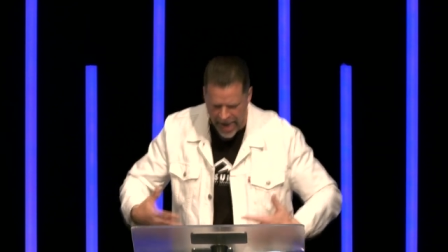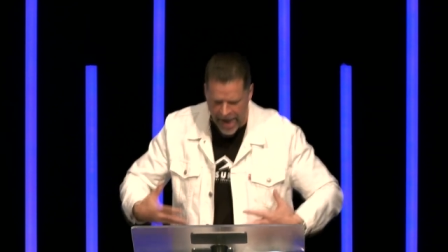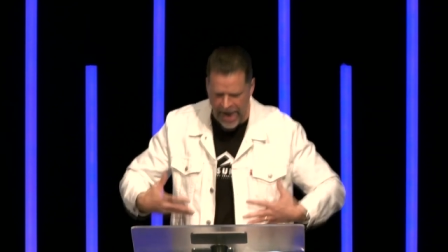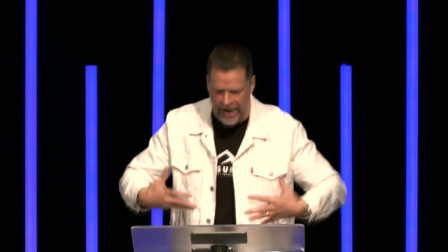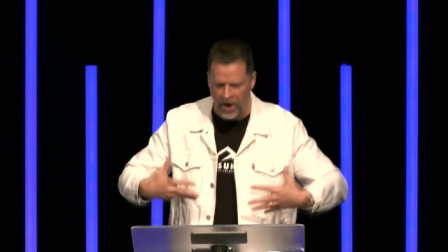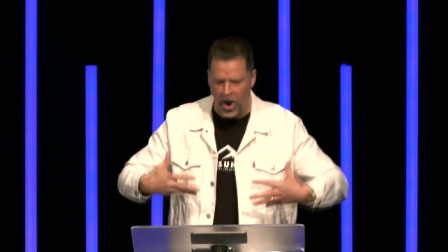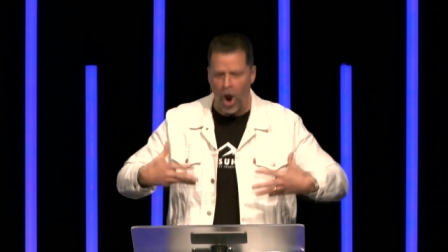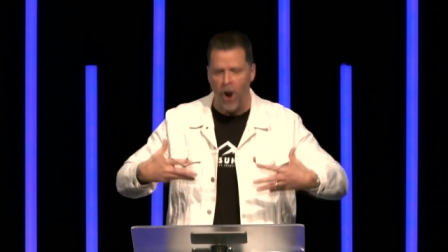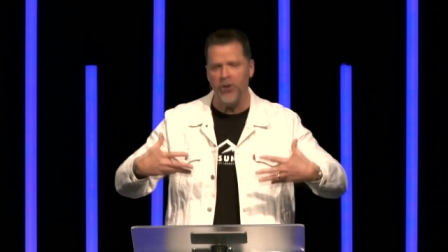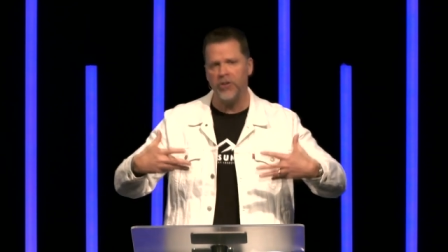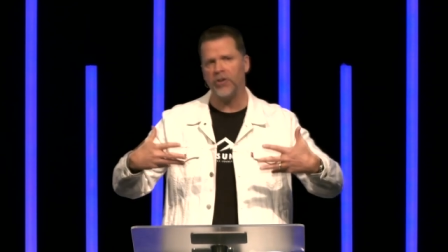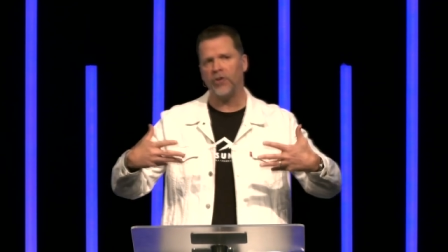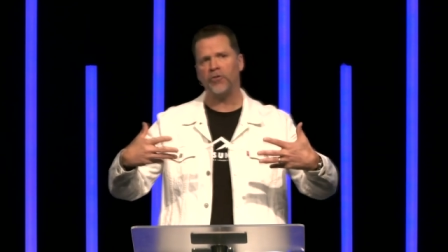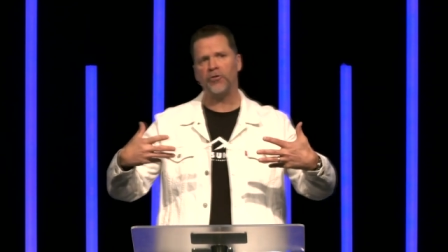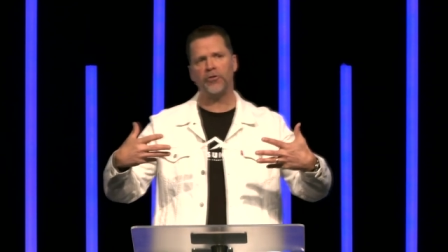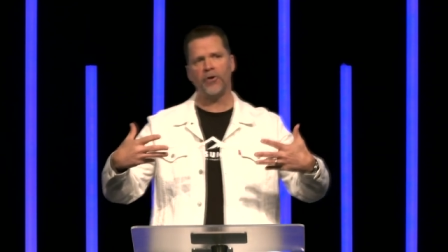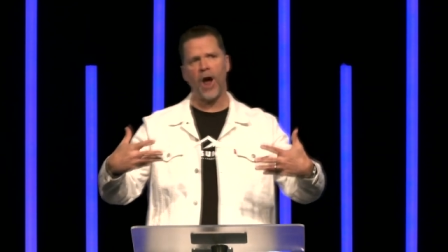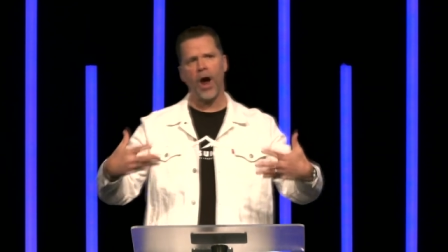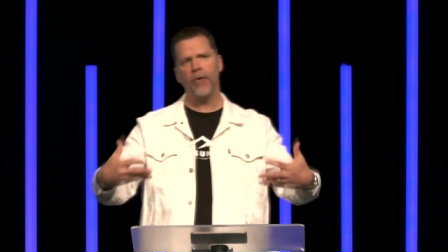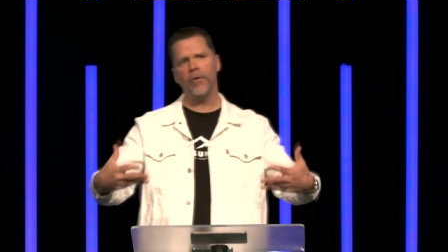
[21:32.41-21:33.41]
and our
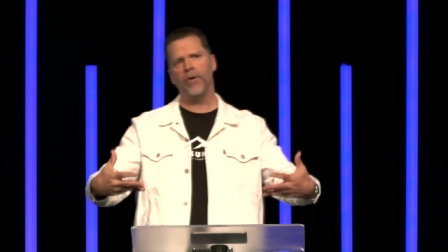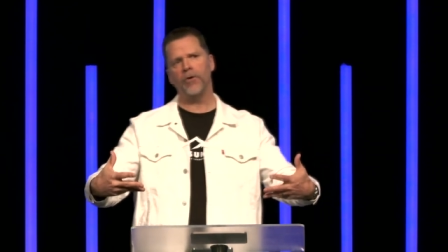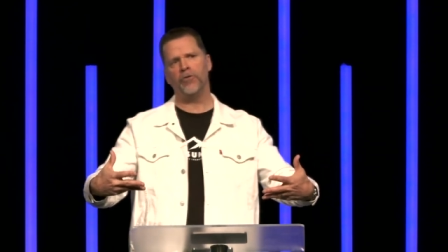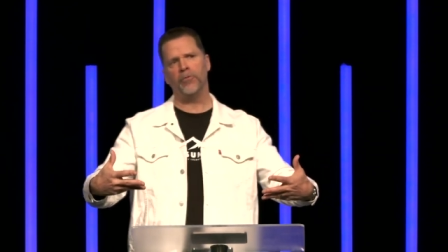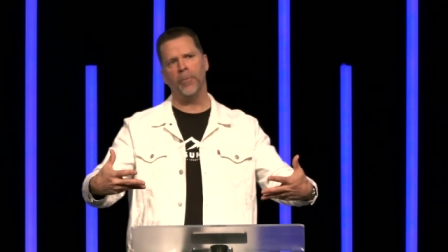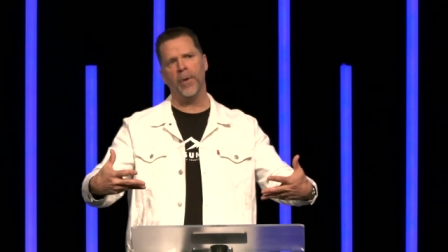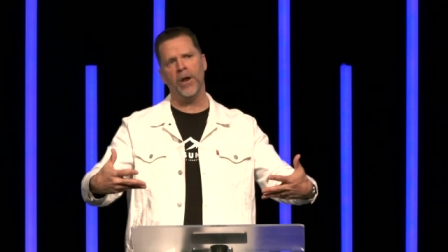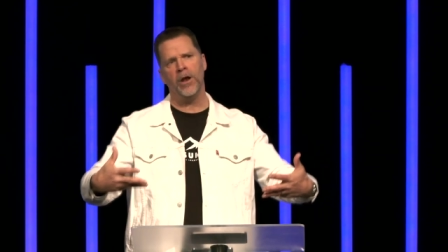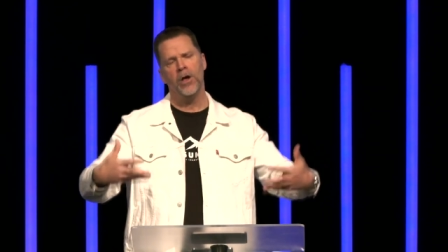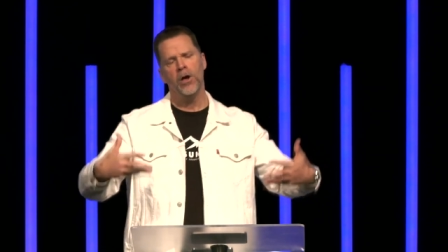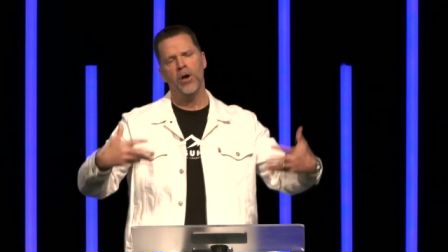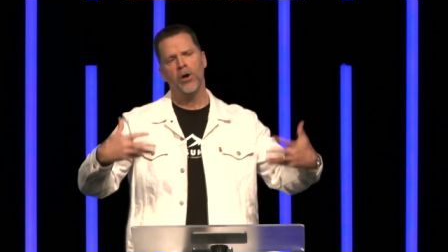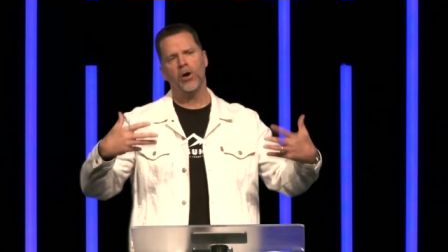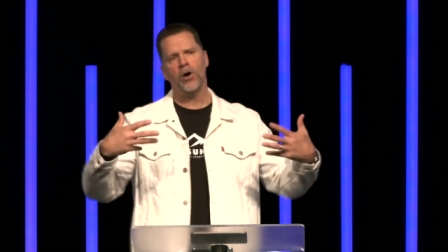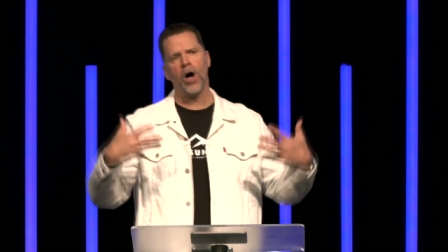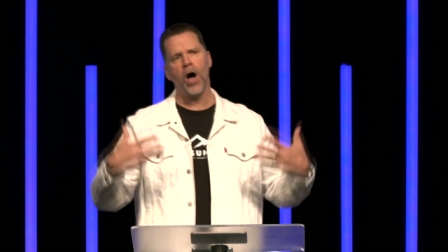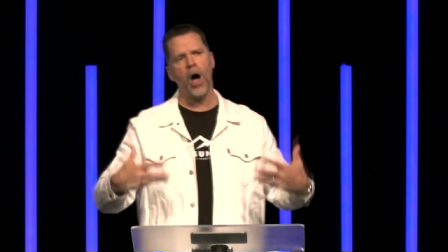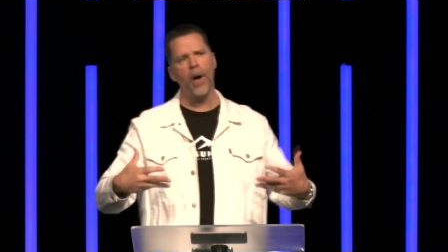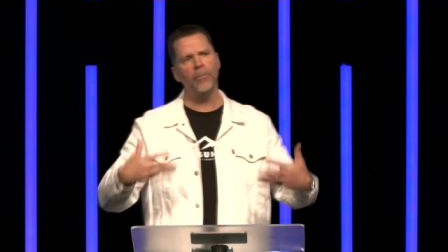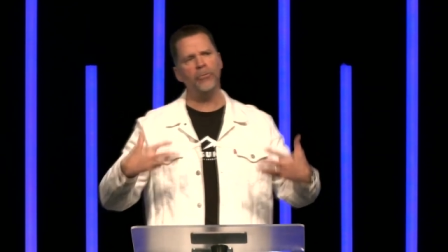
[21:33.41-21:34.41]
discouragement
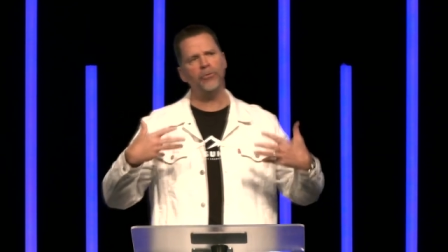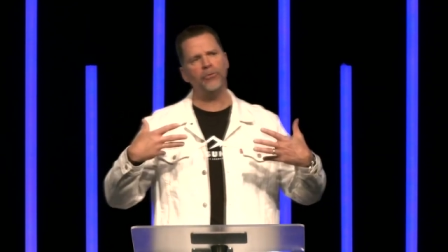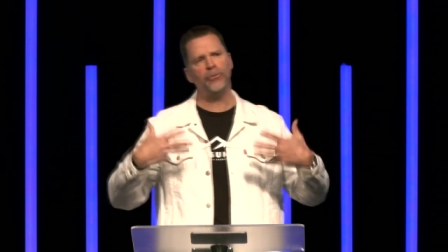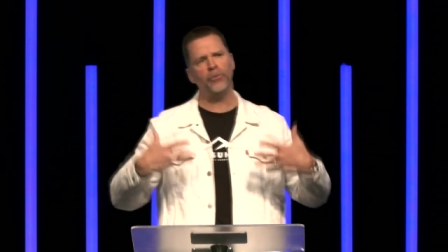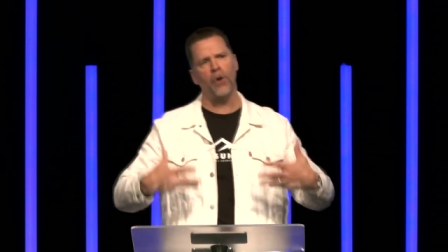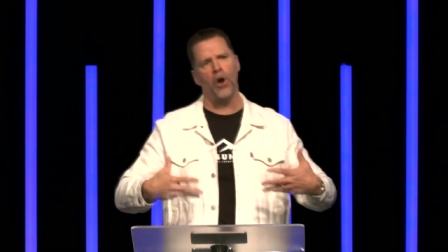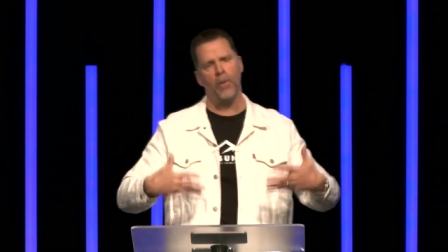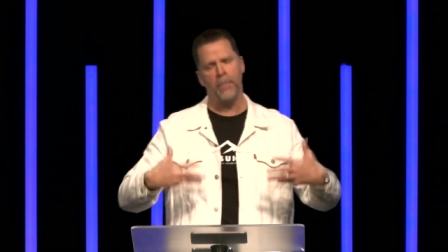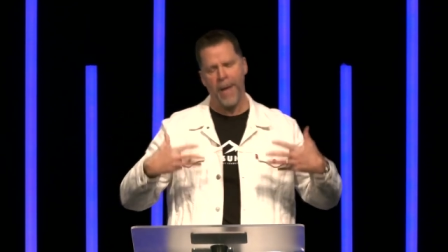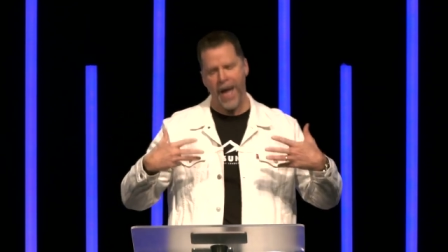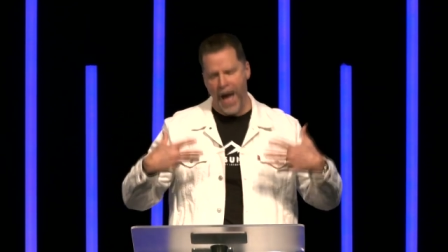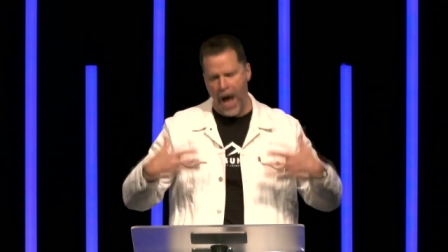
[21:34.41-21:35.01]
comes from